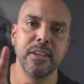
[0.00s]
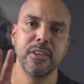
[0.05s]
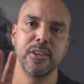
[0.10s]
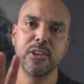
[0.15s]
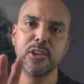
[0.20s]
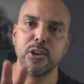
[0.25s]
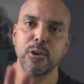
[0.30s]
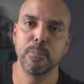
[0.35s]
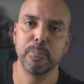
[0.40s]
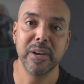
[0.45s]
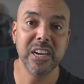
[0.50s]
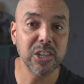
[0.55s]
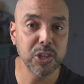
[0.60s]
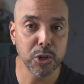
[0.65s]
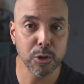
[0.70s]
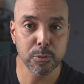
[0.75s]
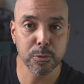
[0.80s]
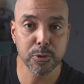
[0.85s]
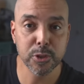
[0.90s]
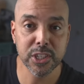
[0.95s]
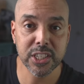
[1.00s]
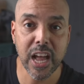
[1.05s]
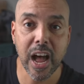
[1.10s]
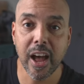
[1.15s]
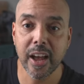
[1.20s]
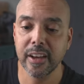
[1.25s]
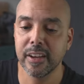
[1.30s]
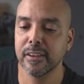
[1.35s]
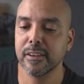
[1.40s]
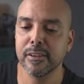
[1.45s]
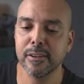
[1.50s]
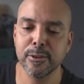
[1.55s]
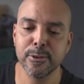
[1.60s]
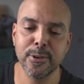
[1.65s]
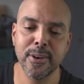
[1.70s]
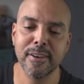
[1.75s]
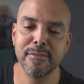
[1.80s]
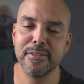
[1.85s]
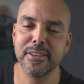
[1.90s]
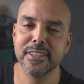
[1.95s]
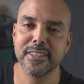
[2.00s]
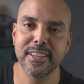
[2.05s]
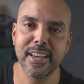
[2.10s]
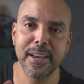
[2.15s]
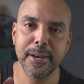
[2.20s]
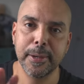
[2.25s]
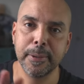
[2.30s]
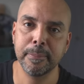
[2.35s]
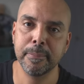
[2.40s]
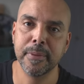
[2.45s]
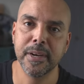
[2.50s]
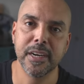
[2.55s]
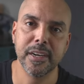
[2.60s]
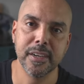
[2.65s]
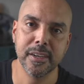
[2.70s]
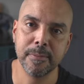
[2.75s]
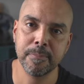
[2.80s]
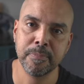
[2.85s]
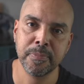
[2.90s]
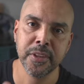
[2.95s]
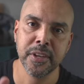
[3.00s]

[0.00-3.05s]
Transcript: you know, picture style, you have the same, uh,